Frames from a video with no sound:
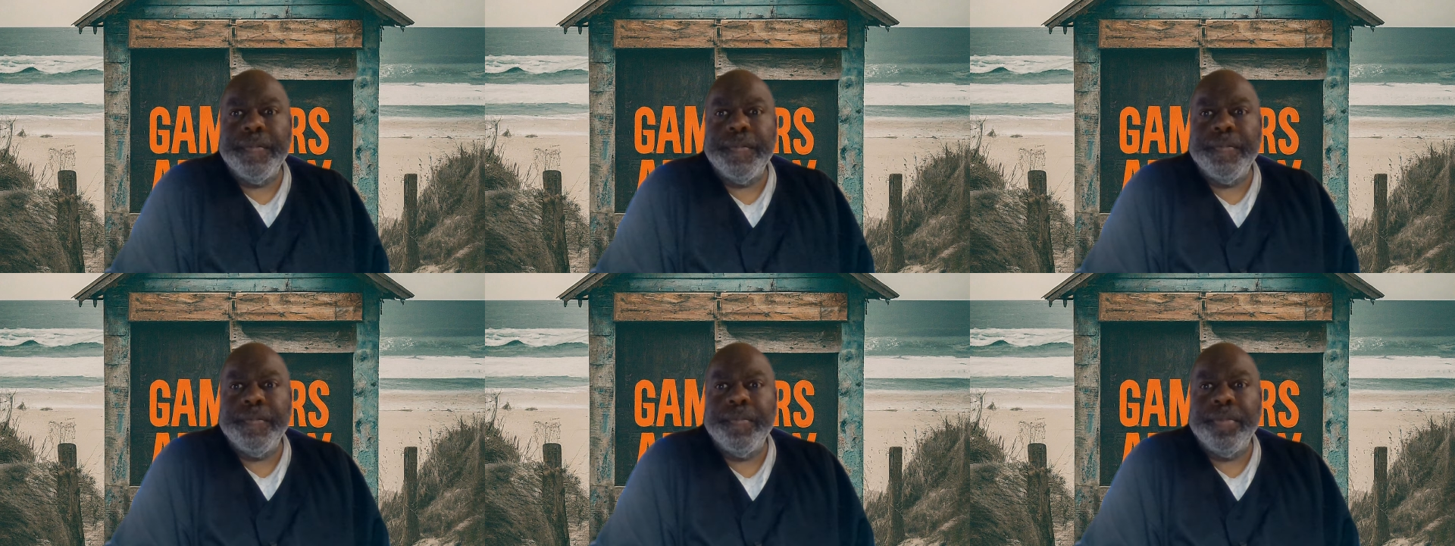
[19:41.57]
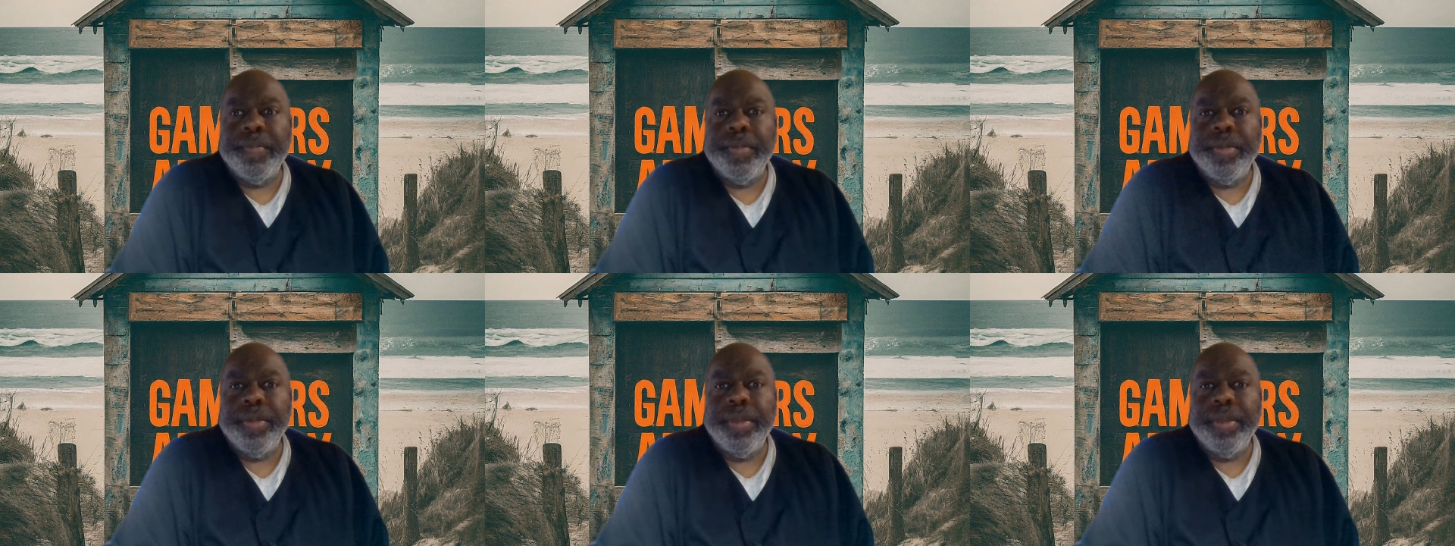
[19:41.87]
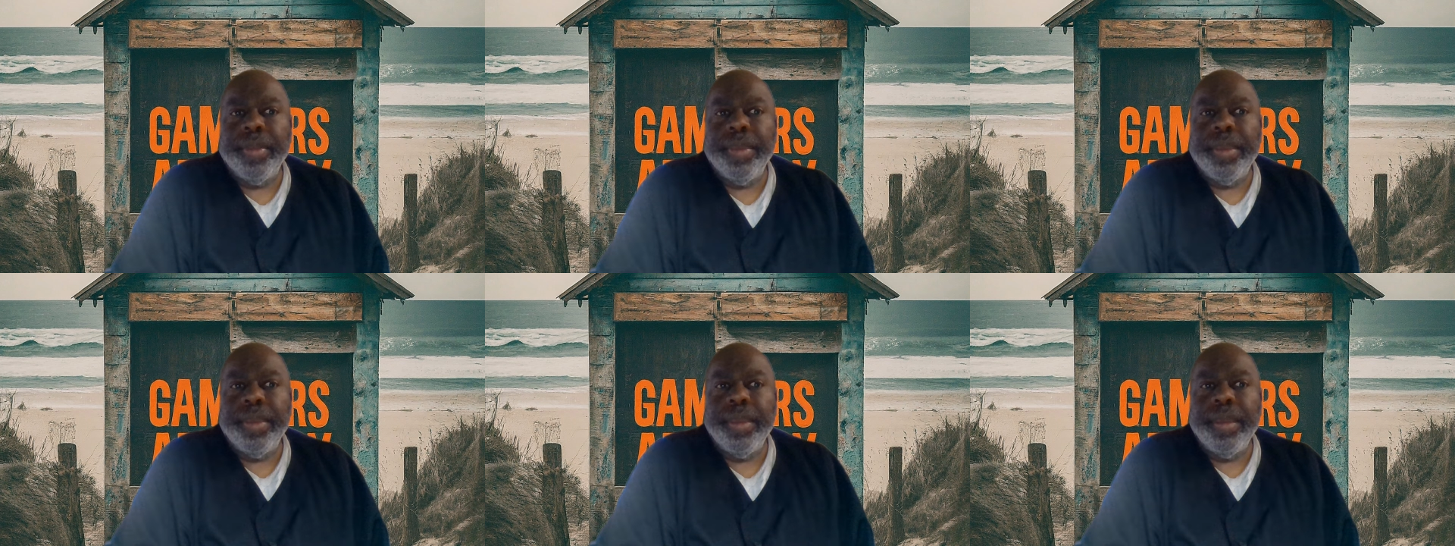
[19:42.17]

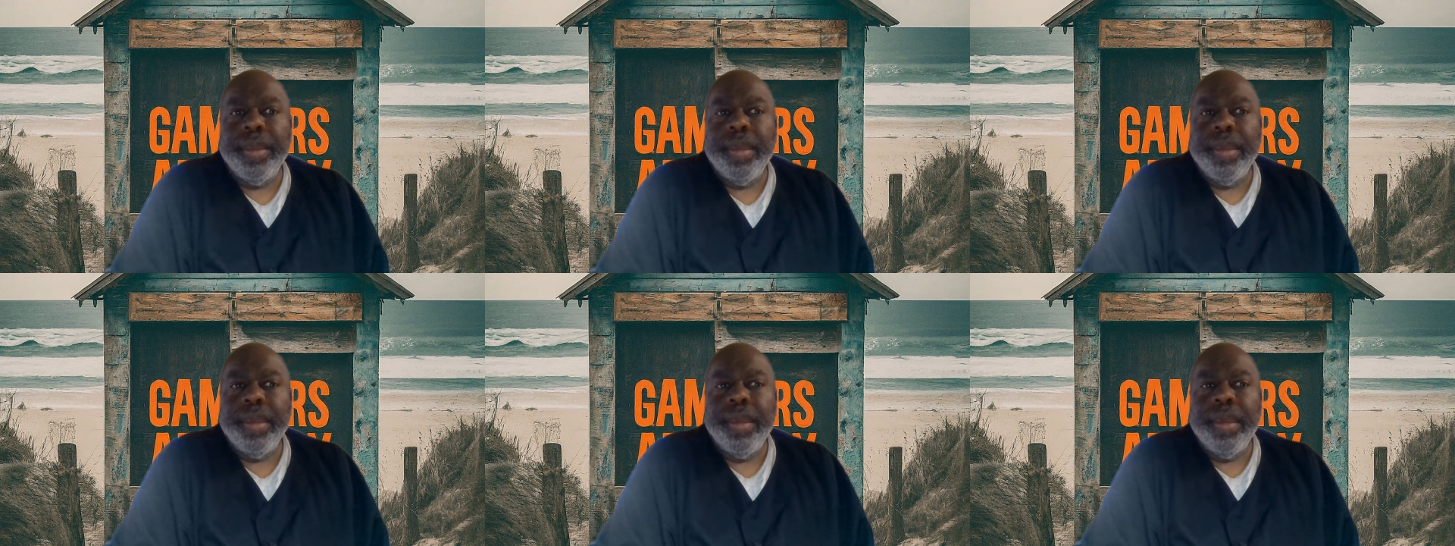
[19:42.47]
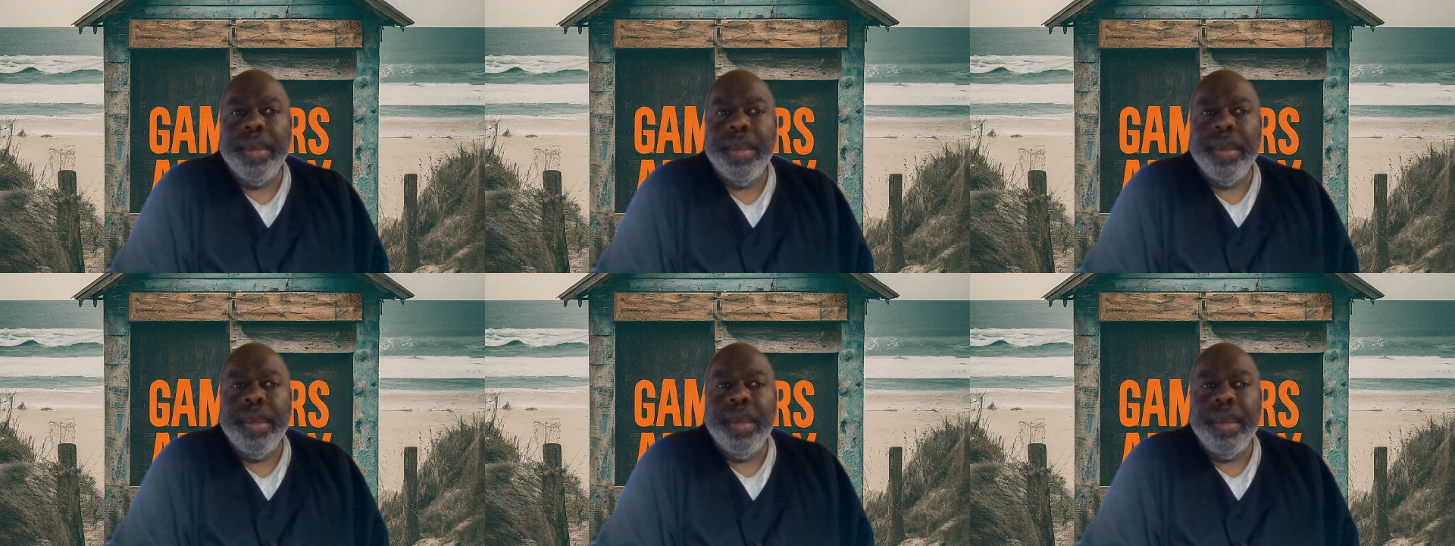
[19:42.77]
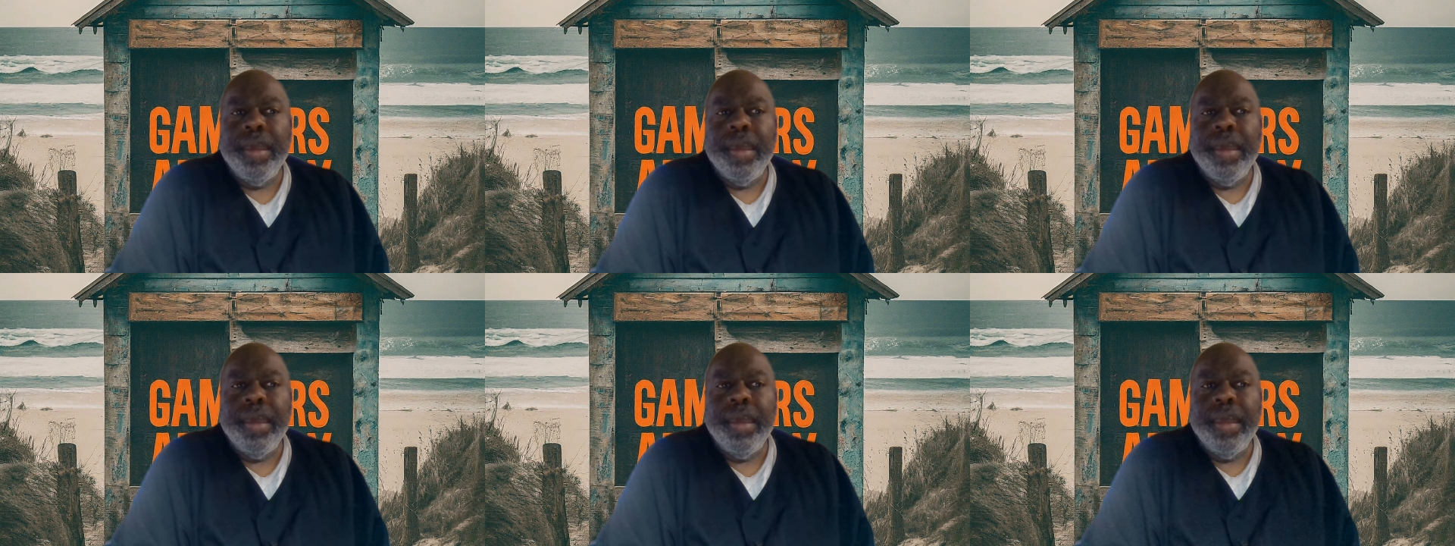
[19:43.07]

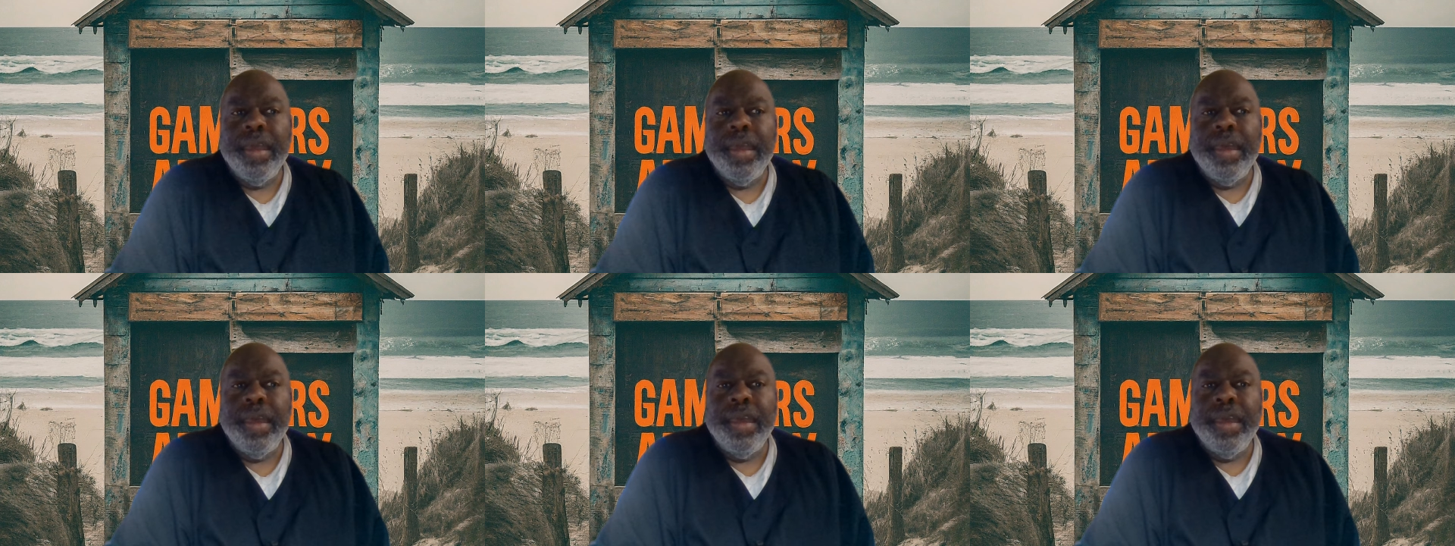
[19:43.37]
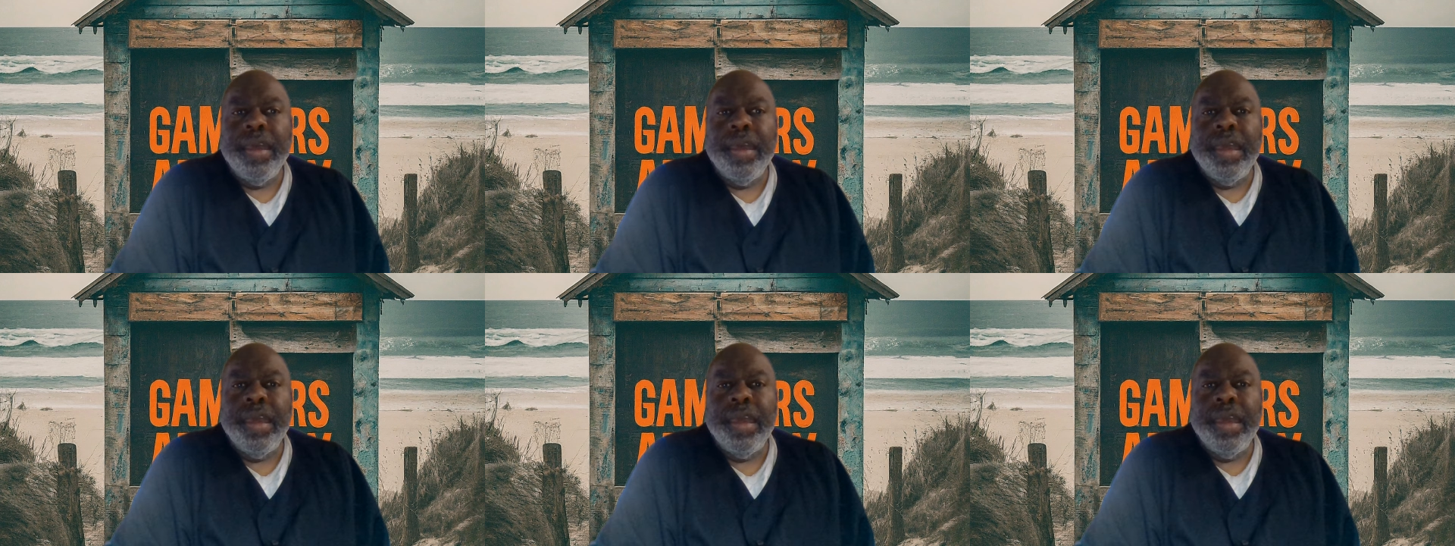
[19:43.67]
(silence)